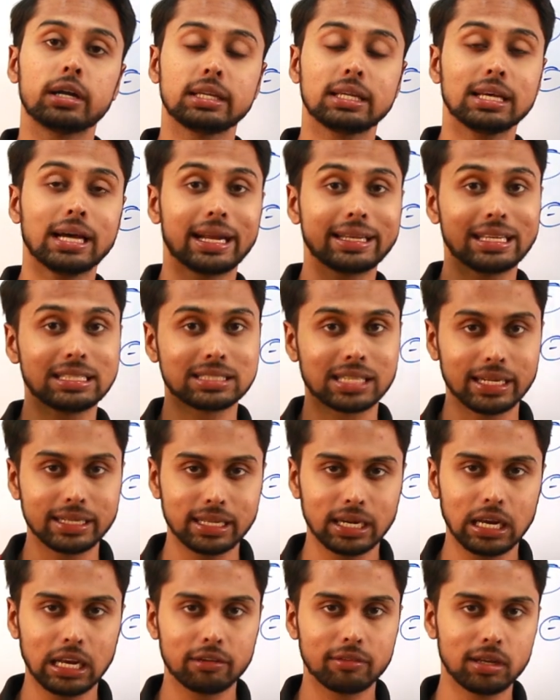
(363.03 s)
or at the
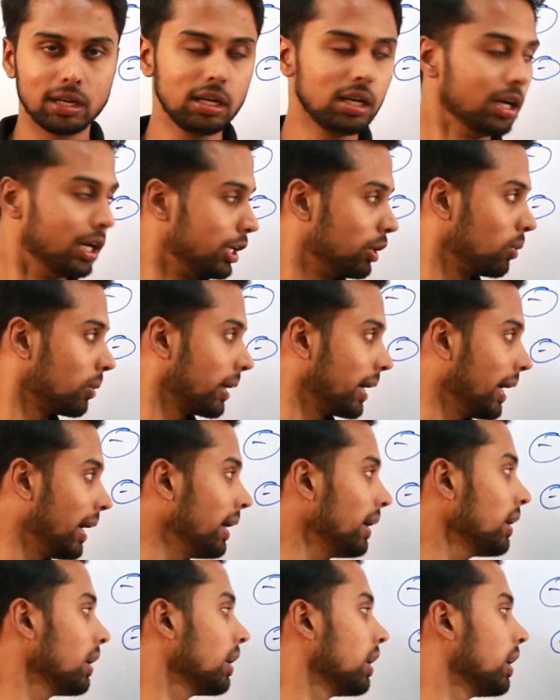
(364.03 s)
center level, you
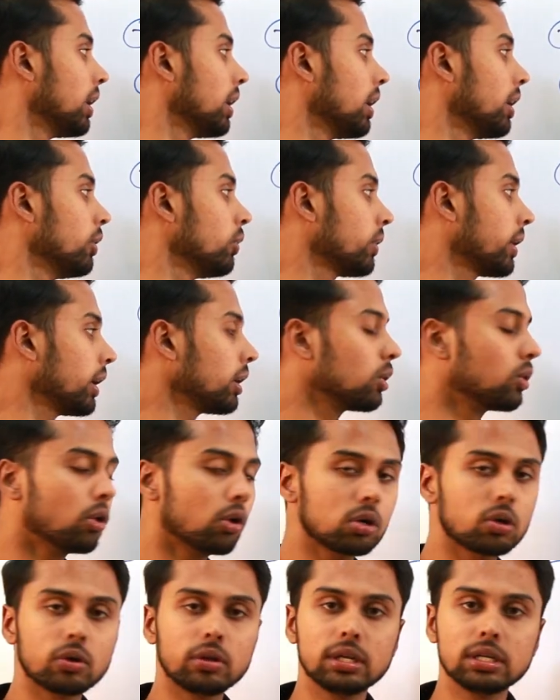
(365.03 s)
can
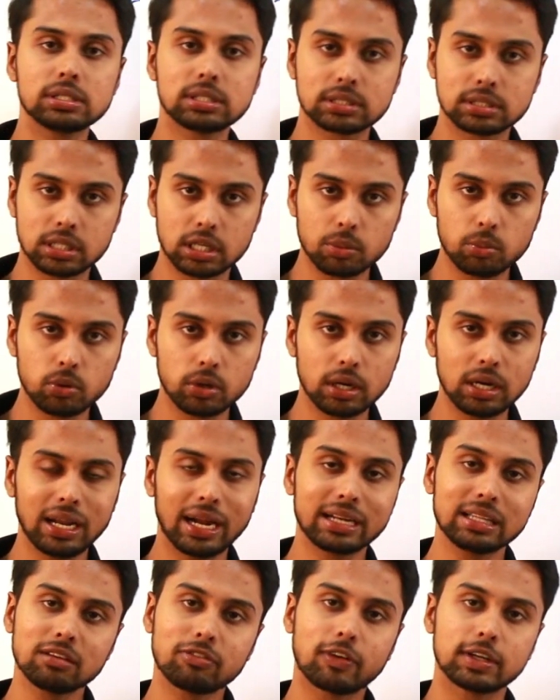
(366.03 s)
go to this tribunal
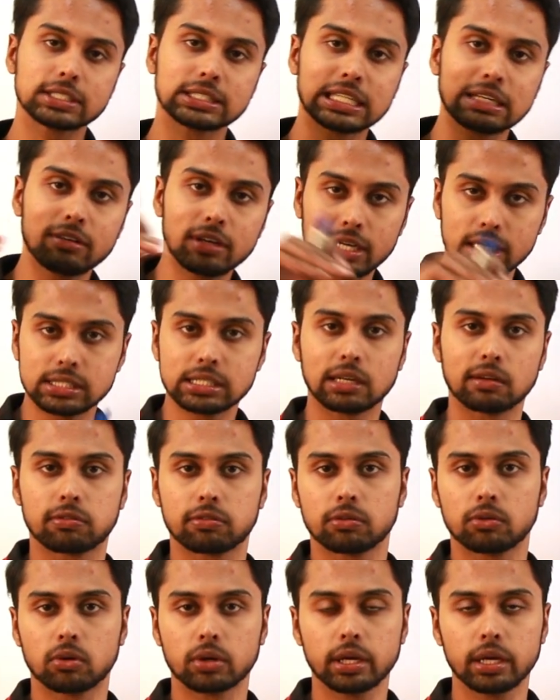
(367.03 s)
at the first level itself.
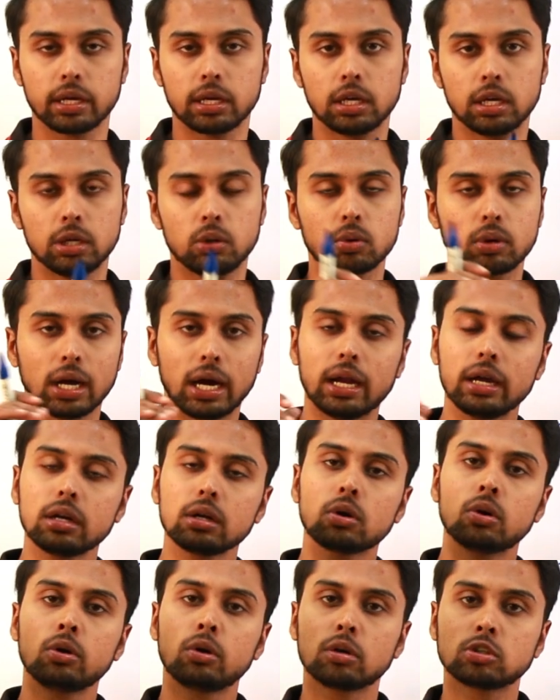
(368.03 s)
Okay, you
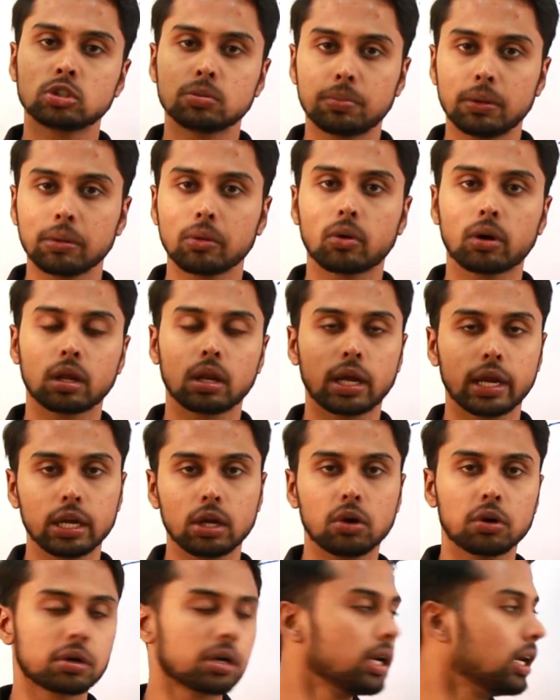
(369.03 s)
can't go to Supreme Court or
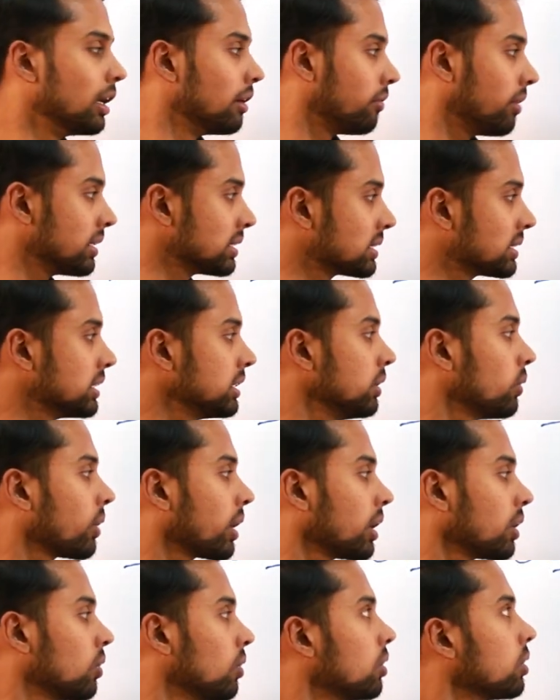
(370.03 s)
High Court. First you
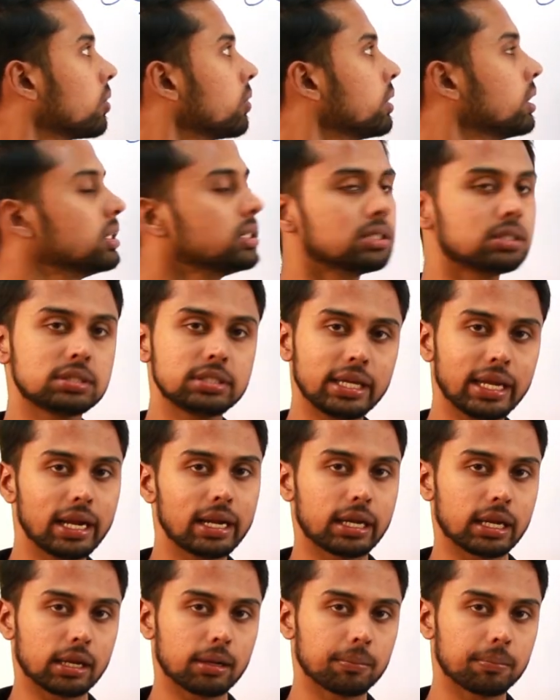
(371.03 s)
can go to this
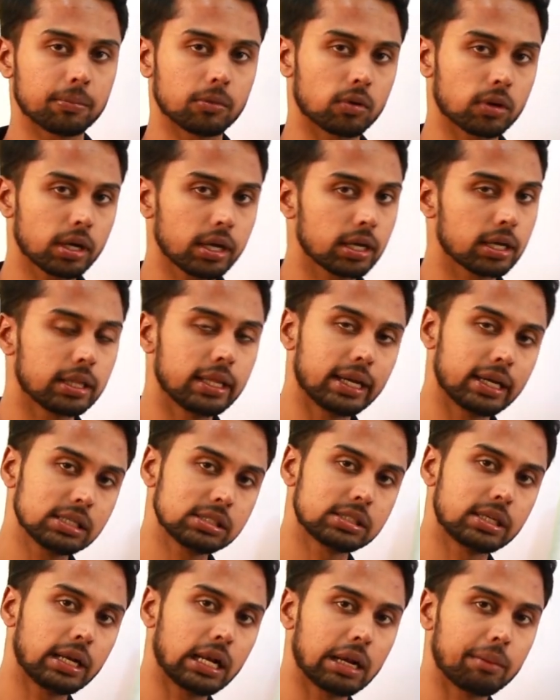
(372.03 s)
CAT. Okay, that
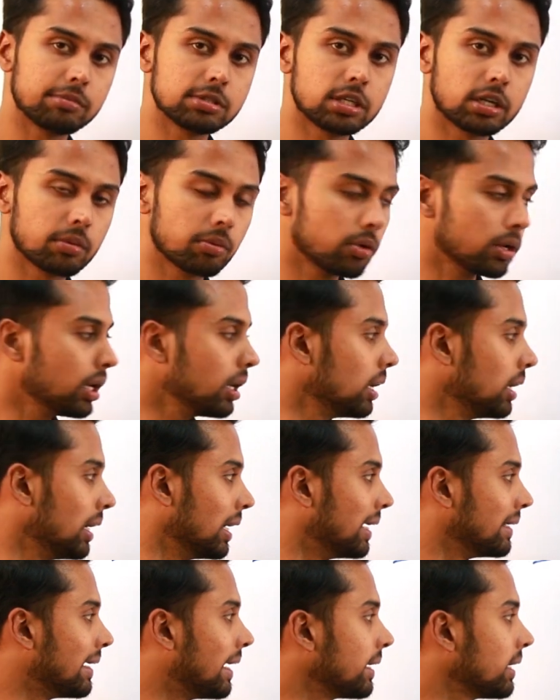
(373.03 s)
is Central Administrative Tribunal.
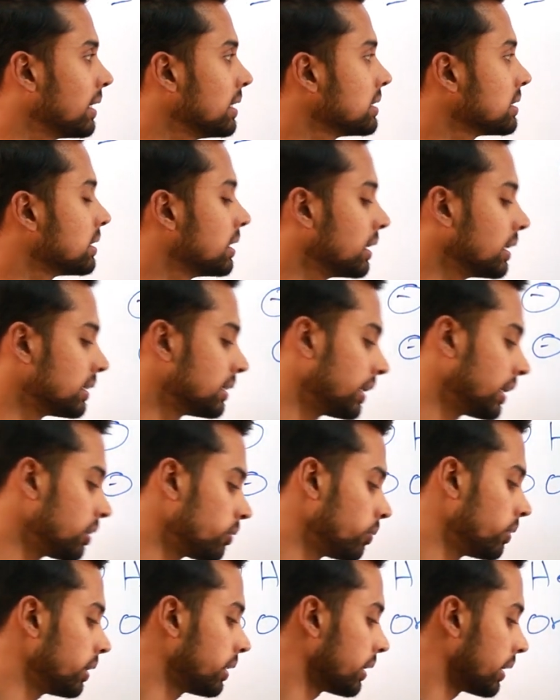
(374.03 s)
That is the
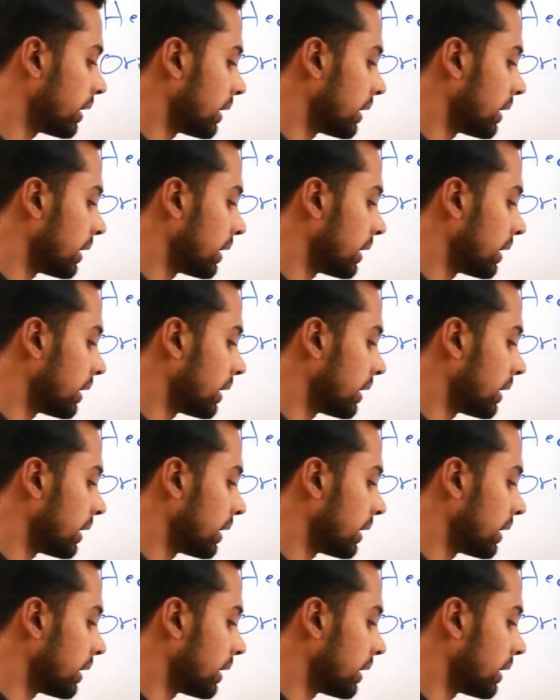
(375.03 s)
thing with